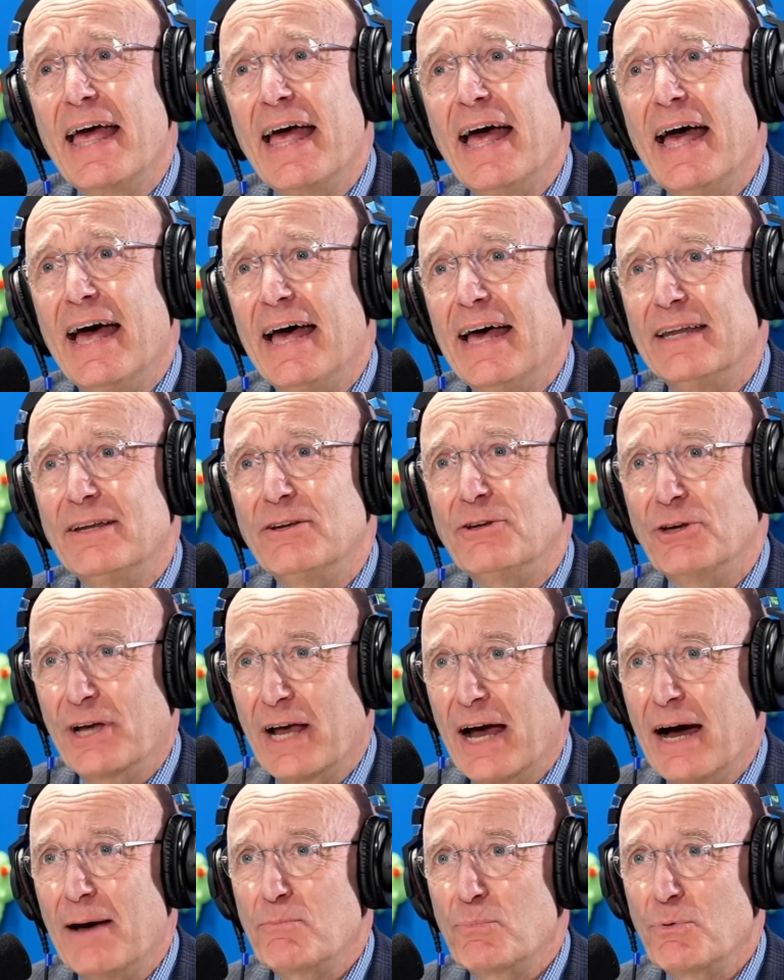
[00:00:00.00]
And you
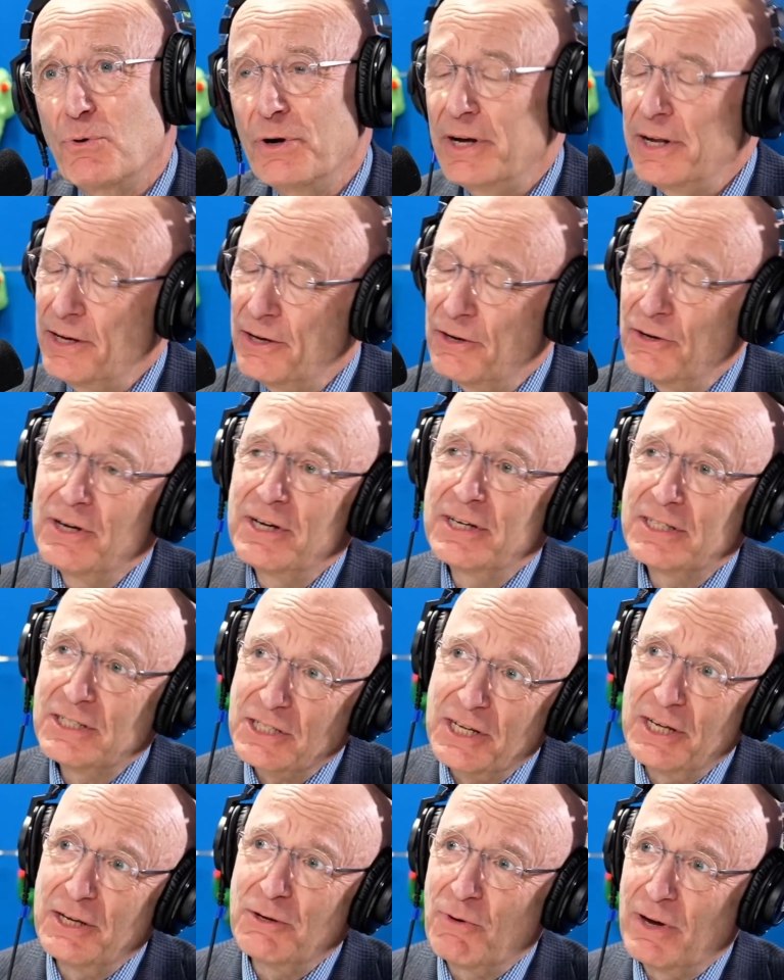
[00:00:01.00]
got pretty good at
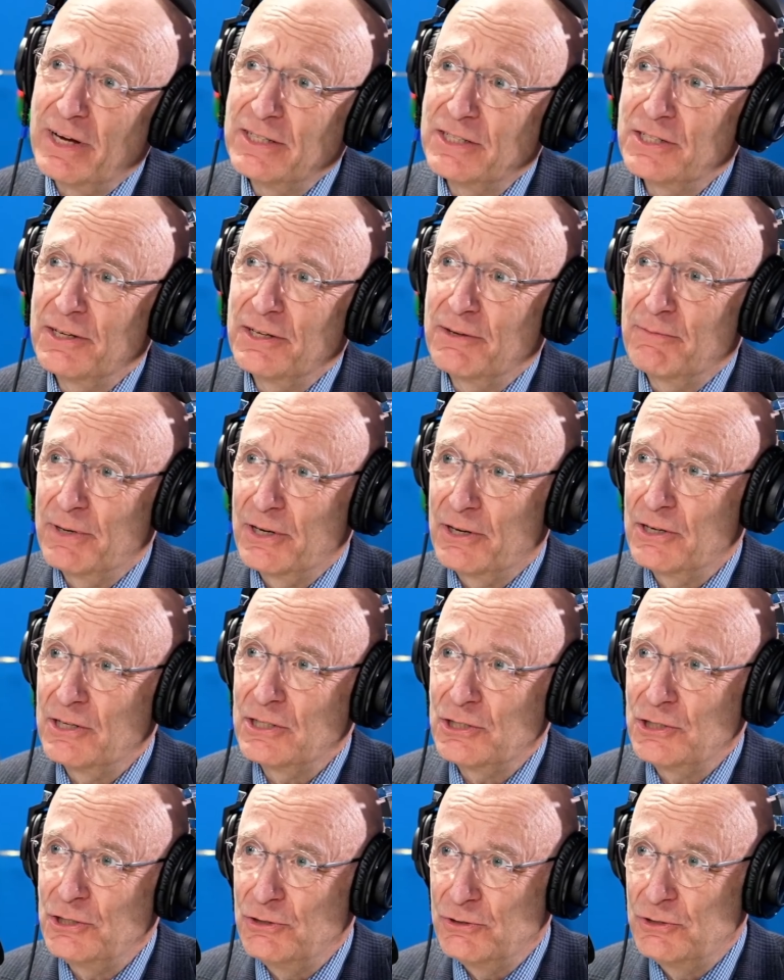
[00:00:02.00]
ski racing
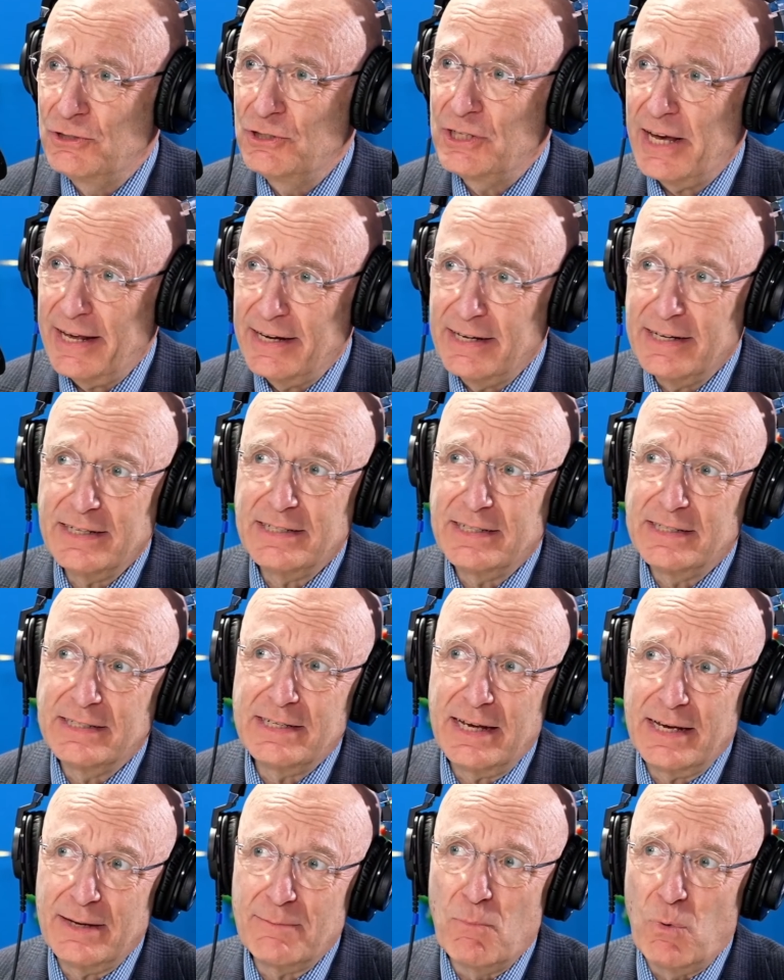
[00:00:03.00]
because you tended to
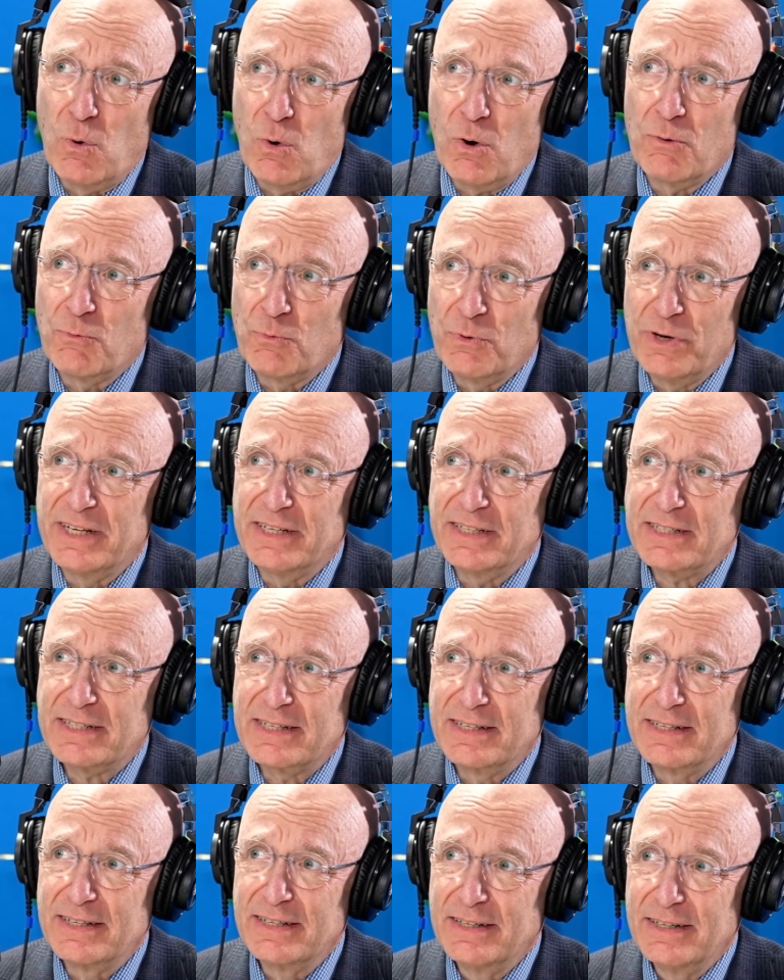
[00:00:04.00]
take more
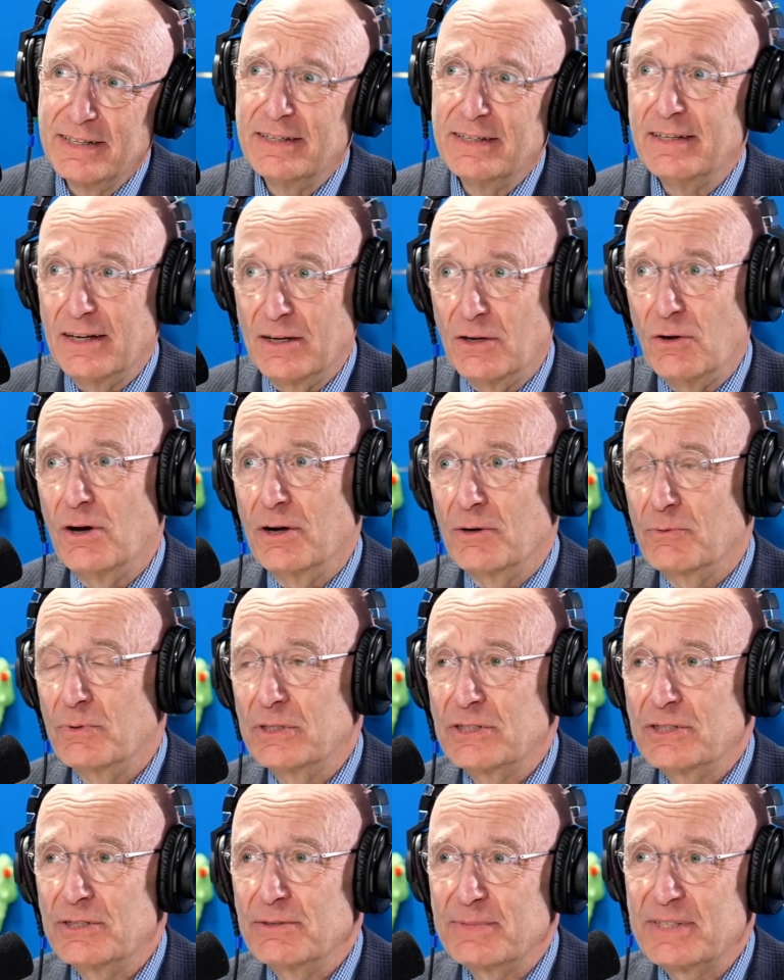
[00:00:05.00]
risk, along with
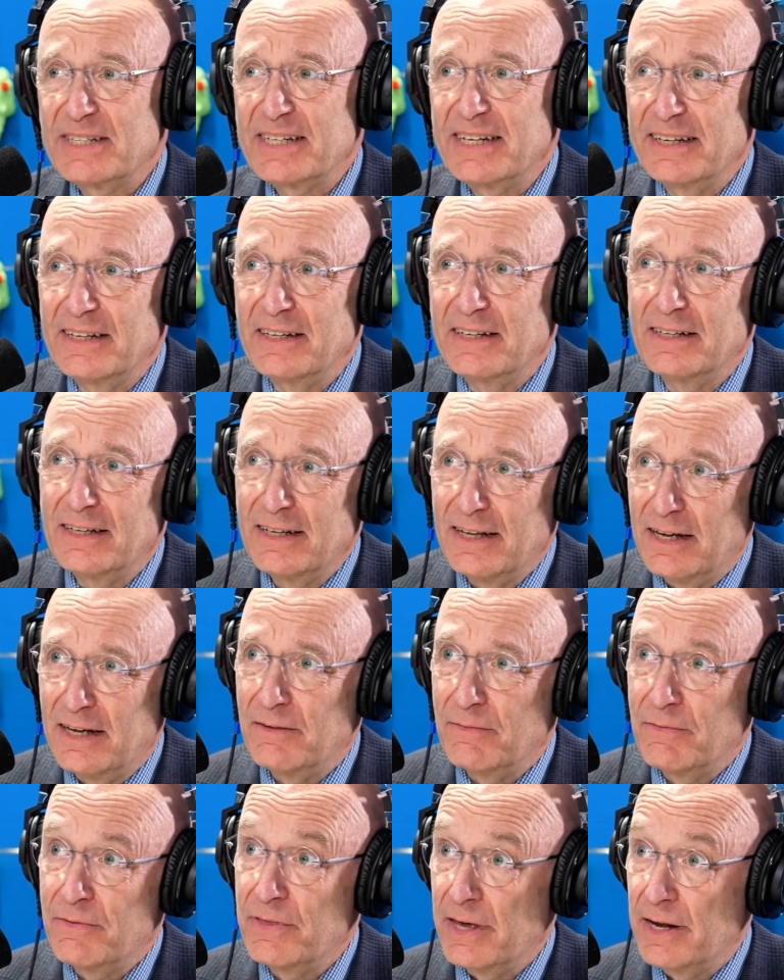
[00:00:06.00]
some skill,
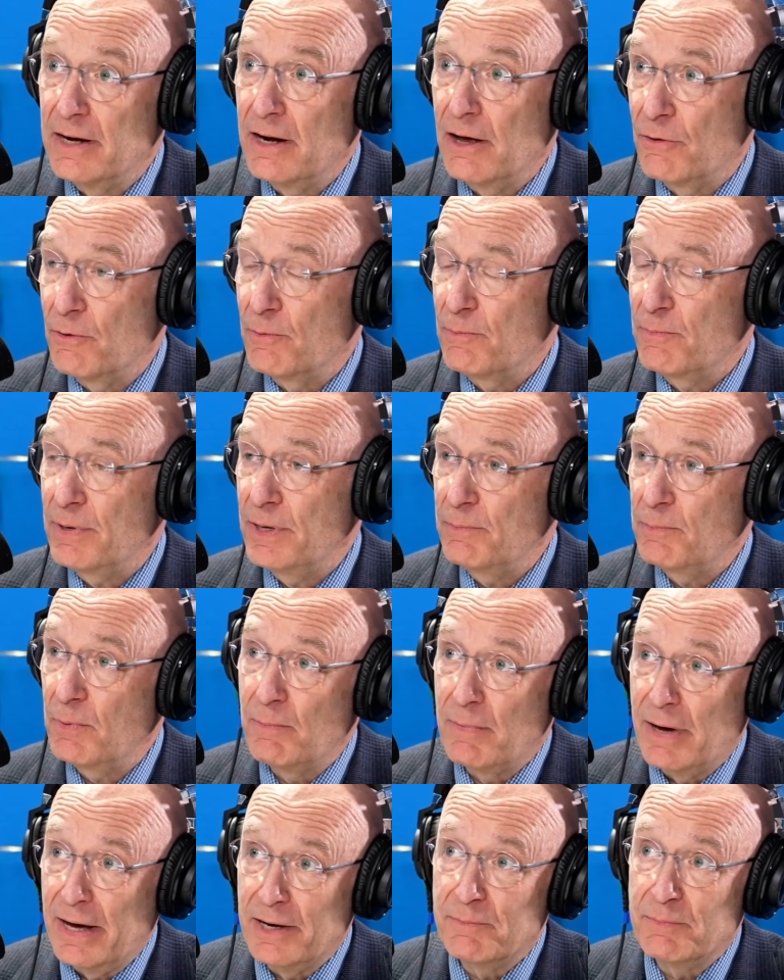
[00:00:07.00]
uh, than other people
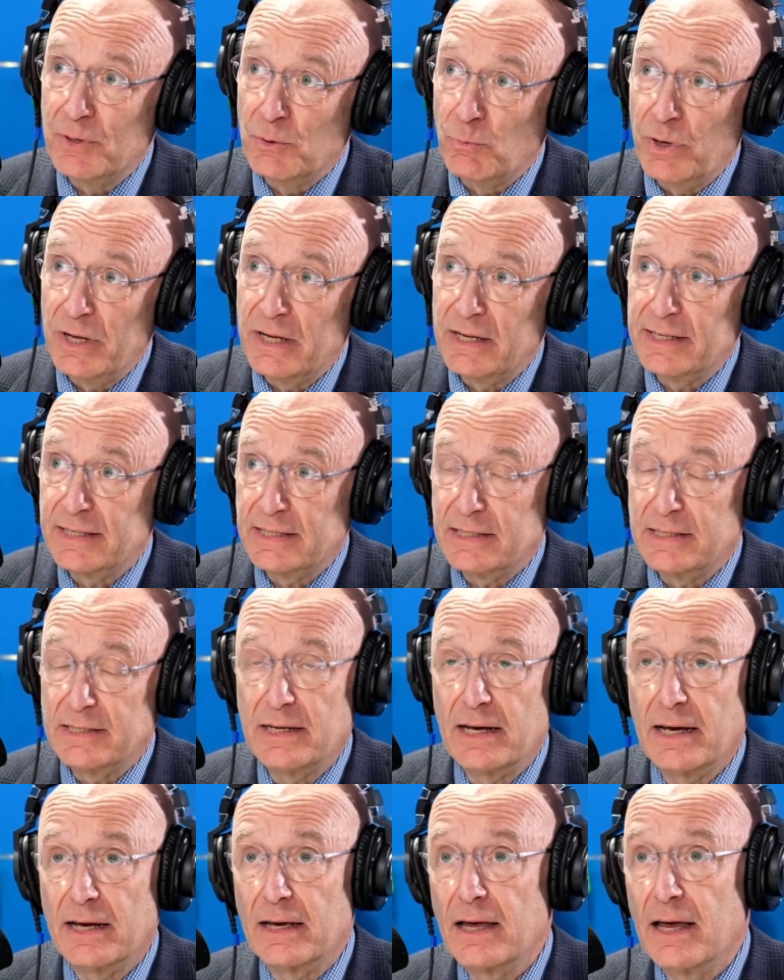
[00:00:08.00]
might have been willing to
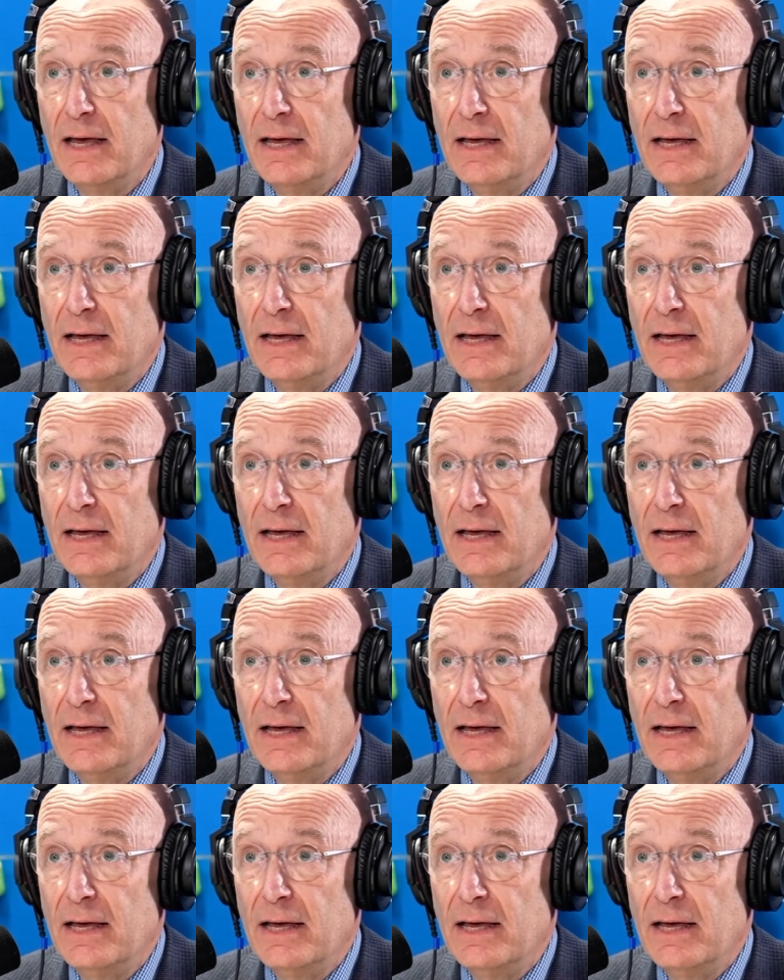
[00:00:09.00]
take.